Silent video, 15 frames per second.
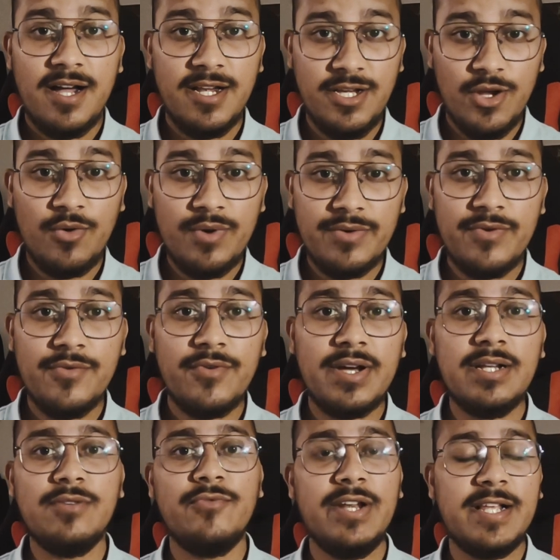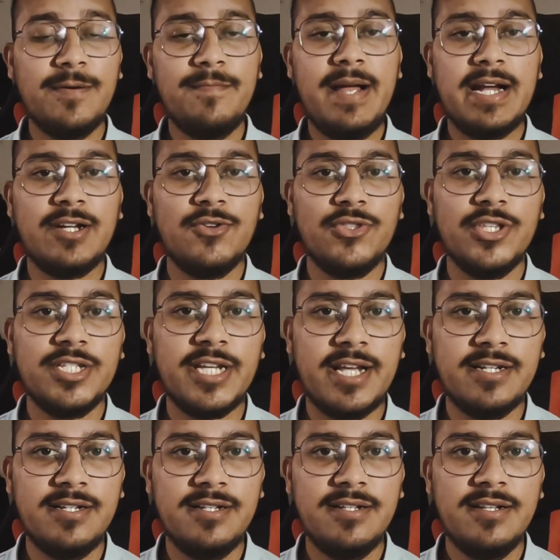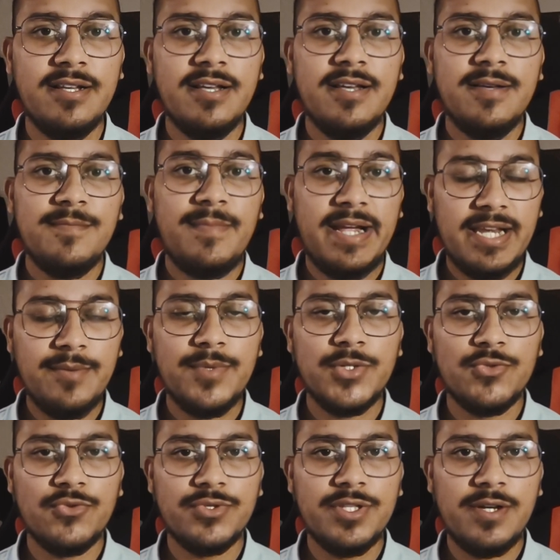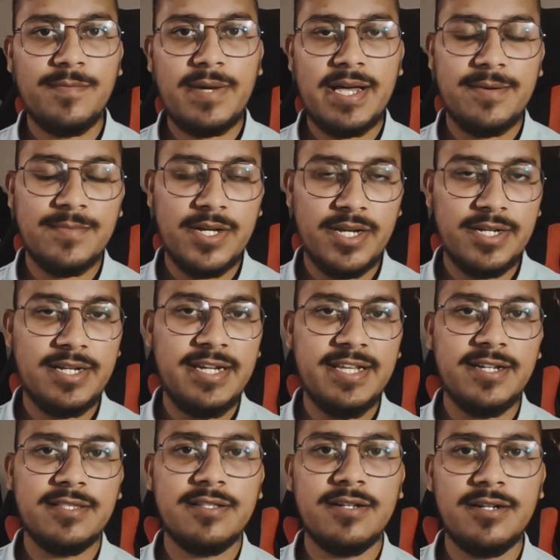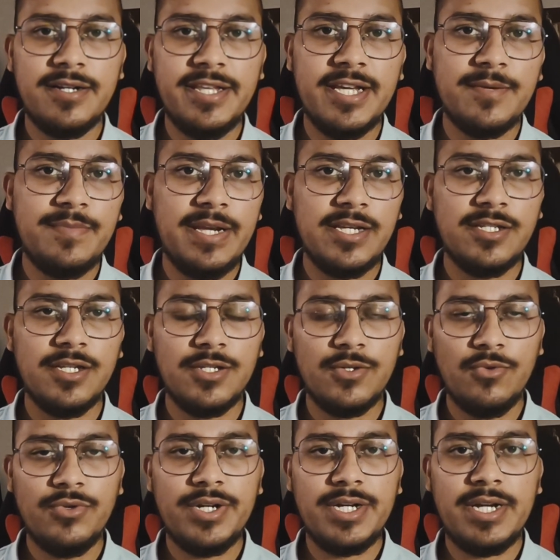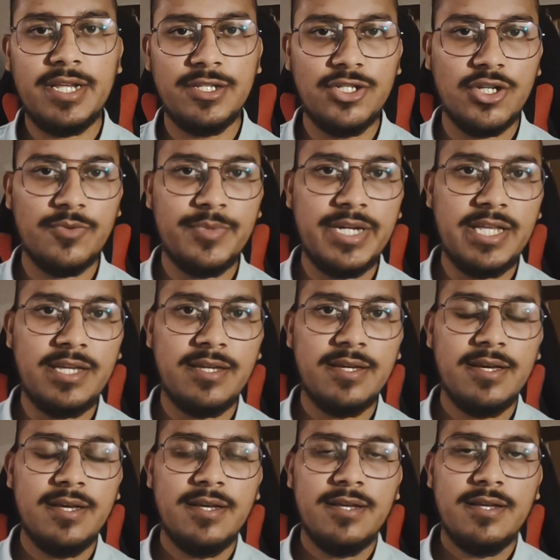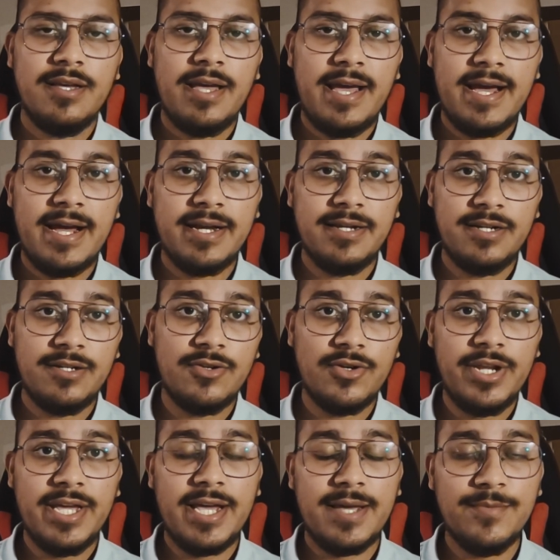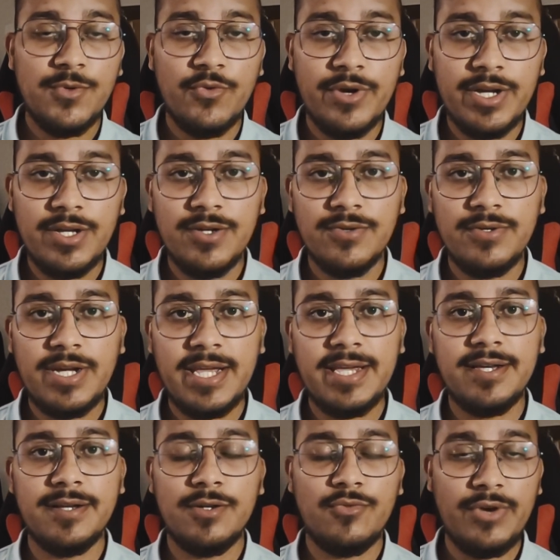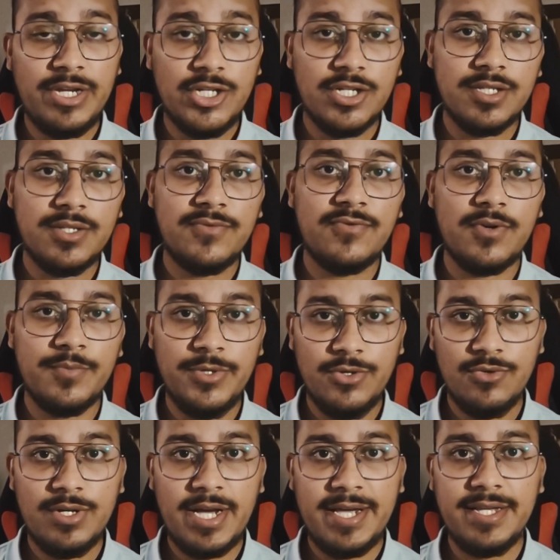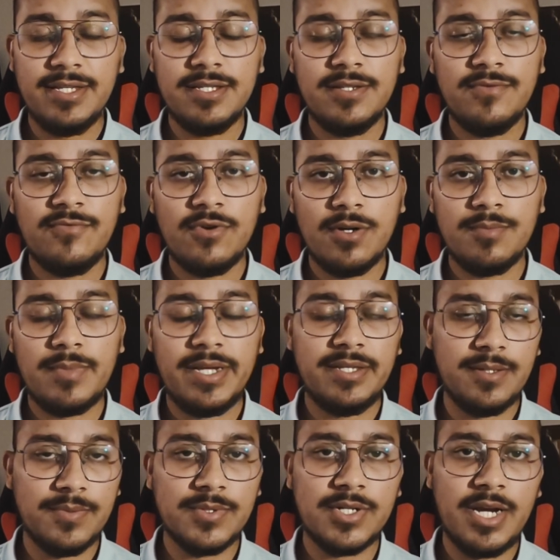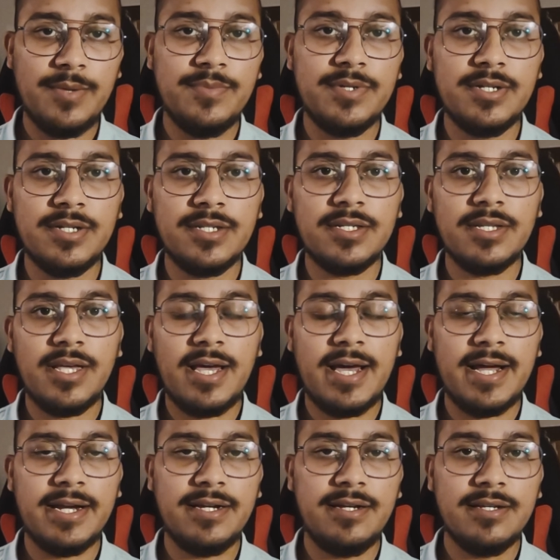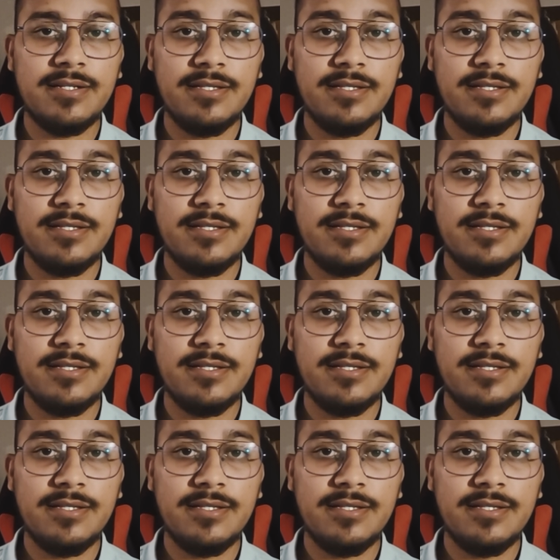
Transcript: Hello everyone, welcome back to the channel. My name is Durdam. I am currently a third year PhD student in Germany, and today I'm going to take questions from you guys, from my subscribers, and